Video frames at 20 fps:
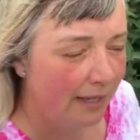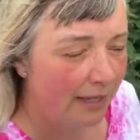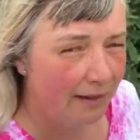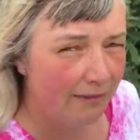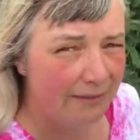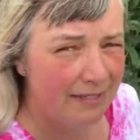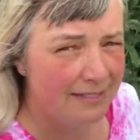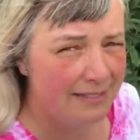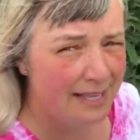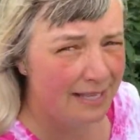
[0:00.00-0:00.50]

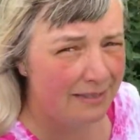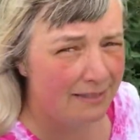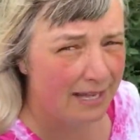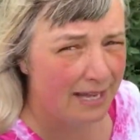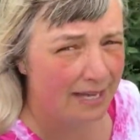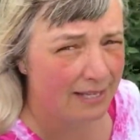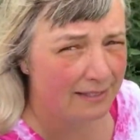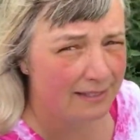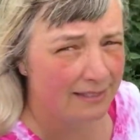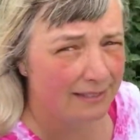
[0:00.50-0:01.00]
Having said
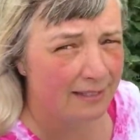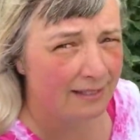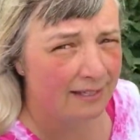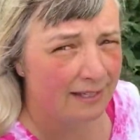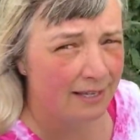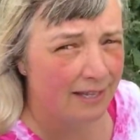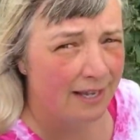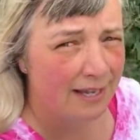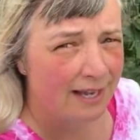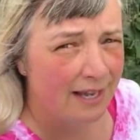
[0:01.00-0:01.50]
that,
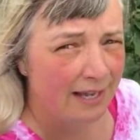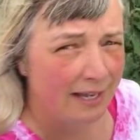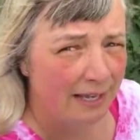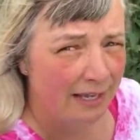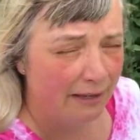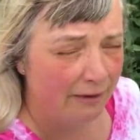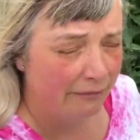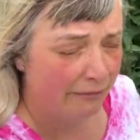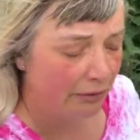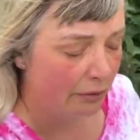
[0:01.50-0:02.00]

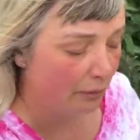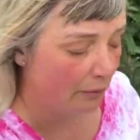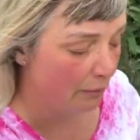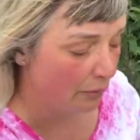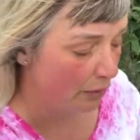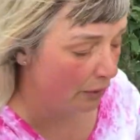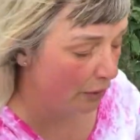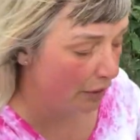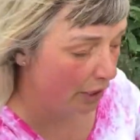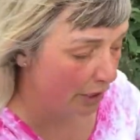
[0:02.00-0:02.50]
if you
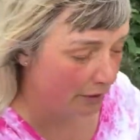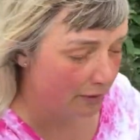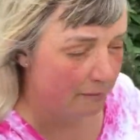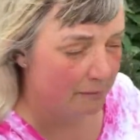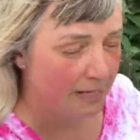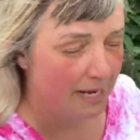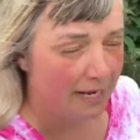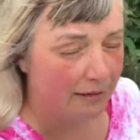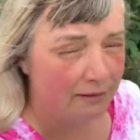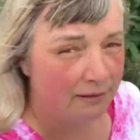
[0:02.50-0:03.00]
cut
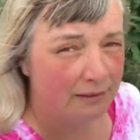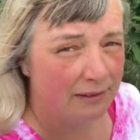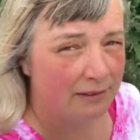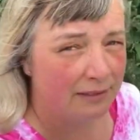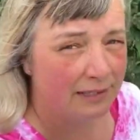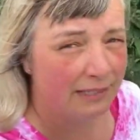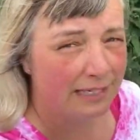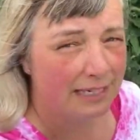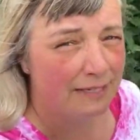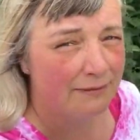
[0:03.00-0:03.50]
them down,
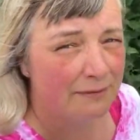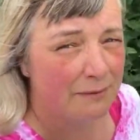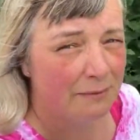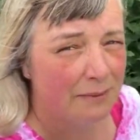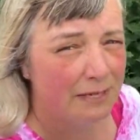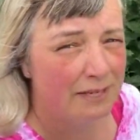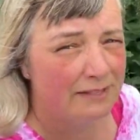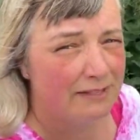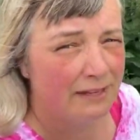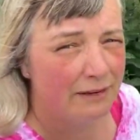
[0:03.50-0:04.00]
leave them
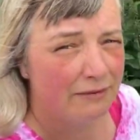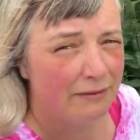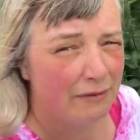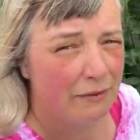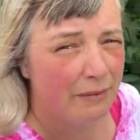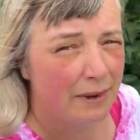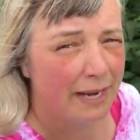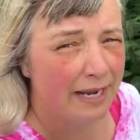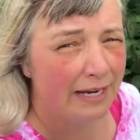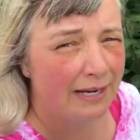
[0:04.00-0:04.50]
in the sun for
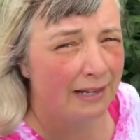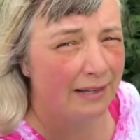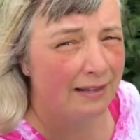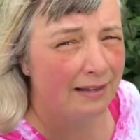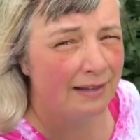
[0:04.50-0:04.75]
a while,